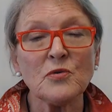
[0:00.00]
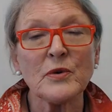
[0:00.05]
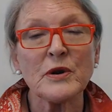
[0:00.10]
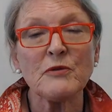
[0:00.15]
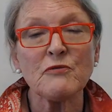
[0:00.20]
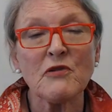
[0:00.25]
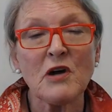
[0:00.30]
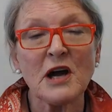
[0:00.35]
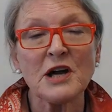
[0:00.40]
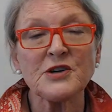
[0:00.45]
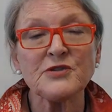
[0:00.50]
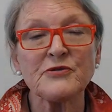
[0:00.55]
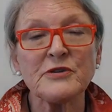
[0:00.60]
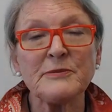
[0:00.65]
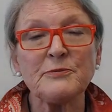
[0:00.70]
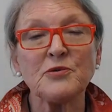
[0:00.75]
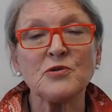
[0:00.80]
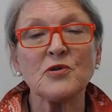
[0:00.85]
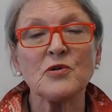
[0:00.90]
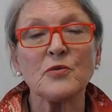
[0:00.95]
we write a
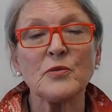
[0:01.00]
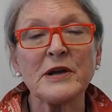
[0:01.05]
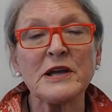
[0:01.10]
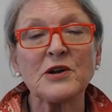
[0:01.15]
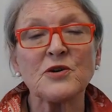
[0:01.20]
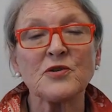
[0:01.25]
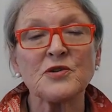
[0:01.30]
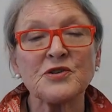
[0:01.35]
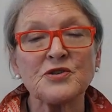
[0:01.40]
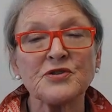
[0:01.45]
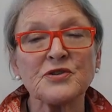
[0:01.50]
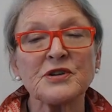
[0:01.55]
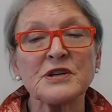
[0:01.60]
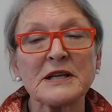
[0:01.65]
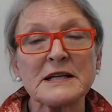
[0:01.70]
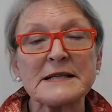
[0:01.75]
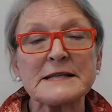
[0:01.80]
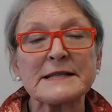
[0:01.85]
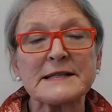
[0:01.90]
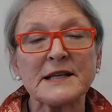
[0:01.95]
report, we should
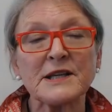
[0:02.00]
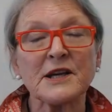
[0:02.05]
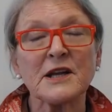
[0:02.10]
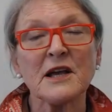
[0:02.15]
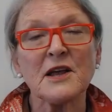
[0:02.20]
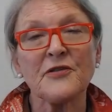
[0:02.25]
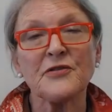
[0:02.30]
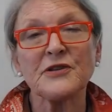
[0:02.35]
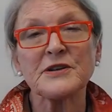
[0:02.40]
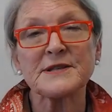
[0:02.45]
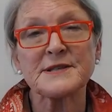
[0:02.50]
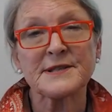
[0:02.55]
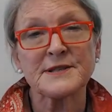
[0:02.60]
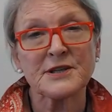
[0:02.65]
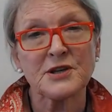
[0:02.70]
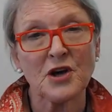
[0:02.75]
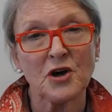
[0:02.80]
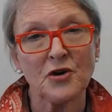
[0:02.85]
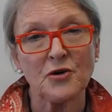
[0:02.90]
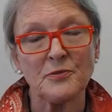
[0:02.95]
consider the
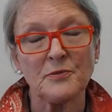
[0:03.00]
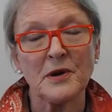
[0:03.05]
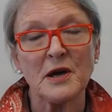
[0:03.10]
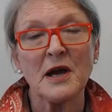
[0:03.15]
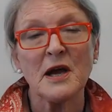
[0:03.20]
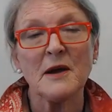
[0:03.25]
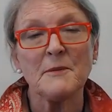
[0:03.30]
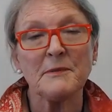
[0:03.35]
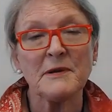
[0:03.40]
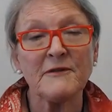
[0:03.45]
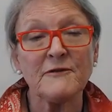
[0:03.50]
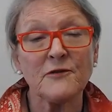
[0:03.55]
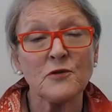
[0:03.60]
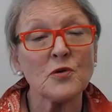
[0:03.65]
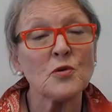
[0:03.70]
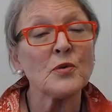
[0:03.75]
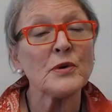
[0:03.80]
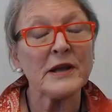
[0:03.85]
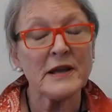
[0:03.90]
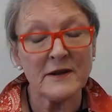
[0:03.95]
scope
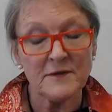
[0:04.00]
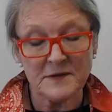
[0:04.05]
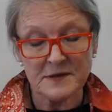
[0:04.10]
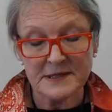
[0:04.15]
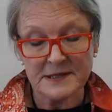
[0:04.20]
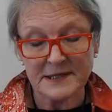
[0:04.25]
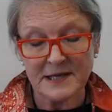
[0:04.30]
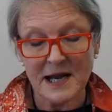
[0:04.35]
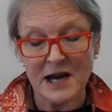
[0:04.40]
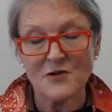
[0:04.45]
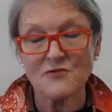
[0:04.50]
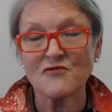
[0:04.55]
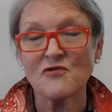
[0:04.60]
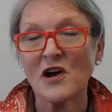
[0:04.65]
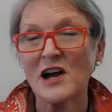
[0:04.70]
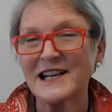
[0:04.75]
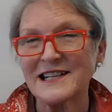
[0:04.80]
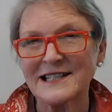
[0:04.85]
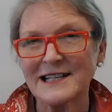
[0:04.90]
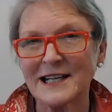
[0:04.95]
before we even start
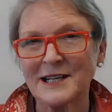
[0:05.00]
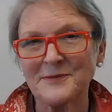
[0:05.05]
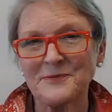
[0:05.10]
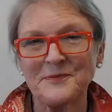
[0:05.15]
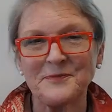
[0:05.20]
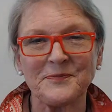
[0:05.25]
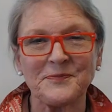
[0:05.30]
writing.